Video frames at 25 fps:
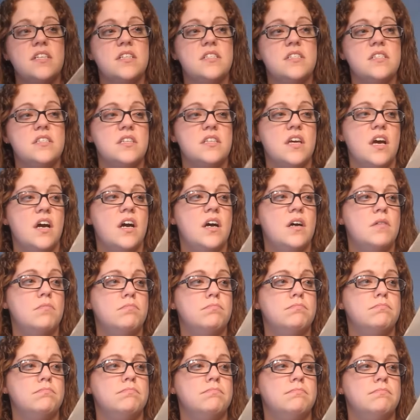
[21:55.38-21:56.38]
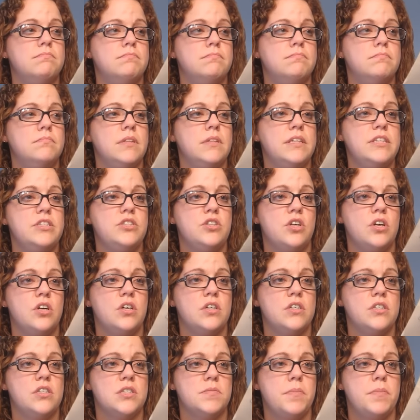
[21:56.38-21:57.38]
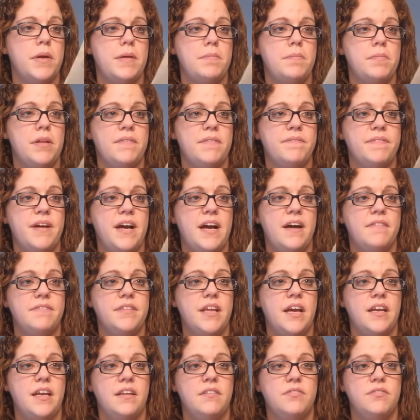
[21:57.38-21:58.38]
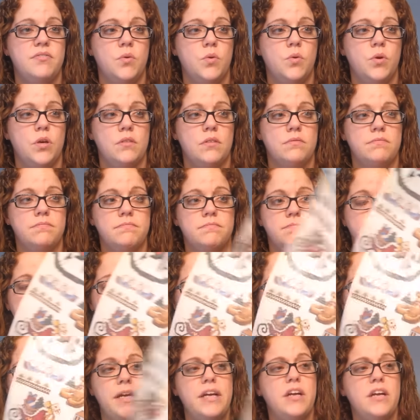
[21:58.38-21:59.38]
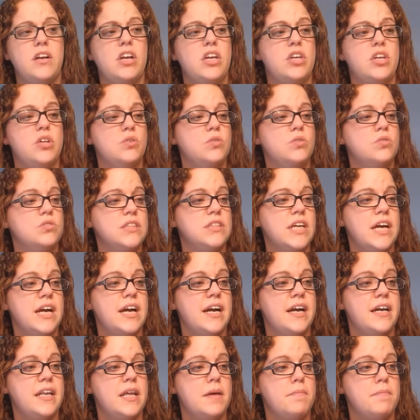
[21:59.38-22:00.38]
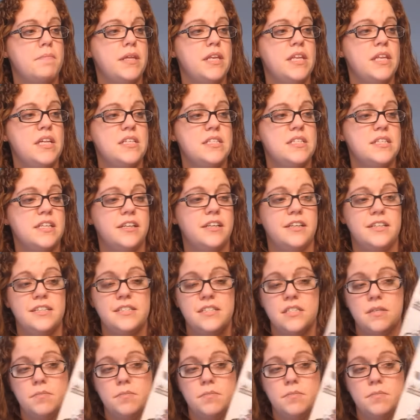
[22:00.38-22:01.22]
is um, Leisure Arts Pamphlet 594. Merry Yuletide Mini Series